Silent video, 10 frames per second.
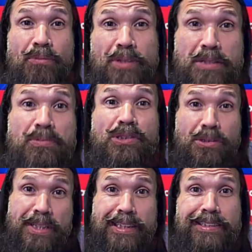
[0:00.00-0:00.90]
we were
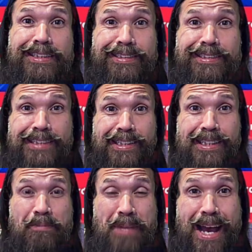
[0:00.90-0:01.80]
trained in
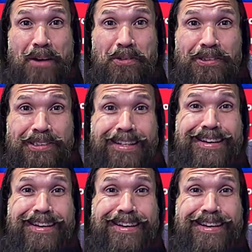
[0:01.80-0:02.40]
psychic powers.